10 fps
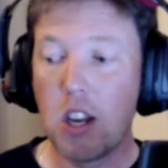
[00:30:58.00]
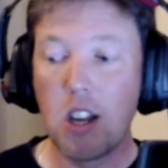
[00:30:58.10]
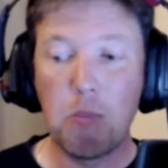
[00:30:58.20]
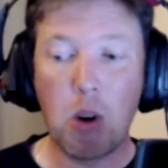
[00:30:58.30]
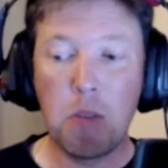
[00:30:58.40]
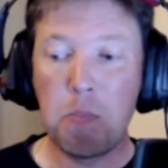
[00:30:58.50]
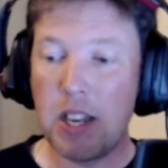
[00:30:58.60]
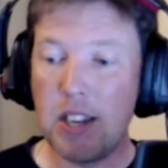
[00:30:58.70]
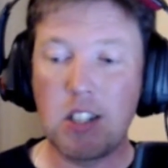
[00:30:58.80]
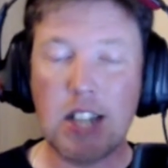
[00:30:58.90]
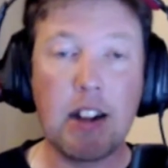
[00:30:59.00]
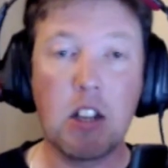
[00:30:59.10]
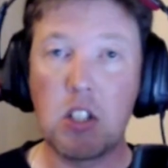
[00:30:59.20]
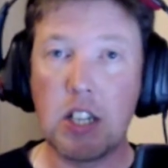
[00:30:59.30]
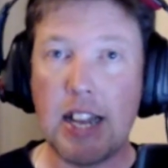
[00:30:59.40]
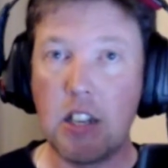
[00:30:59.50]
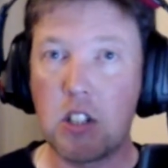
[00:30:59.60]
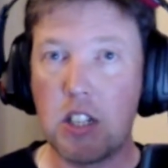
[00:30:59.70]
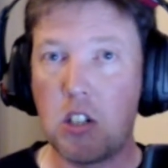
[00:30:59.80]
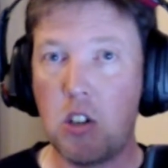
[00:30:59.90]
my biggest angst
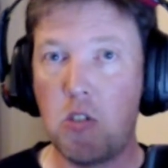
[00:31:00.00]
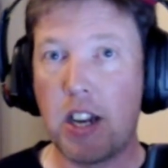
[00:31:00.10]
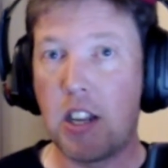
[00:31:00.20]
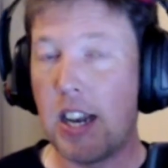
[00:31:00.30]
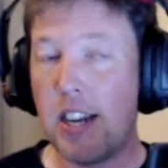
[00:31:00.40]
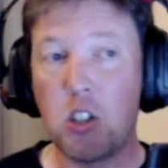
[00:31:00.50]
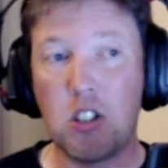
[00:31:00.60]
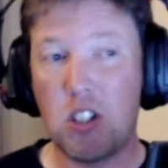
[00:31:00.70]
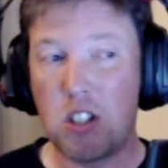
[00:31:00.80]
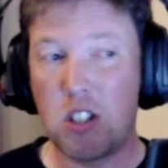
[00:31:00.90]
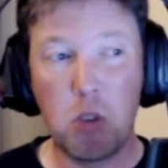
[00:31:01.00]
against these new regulations is that we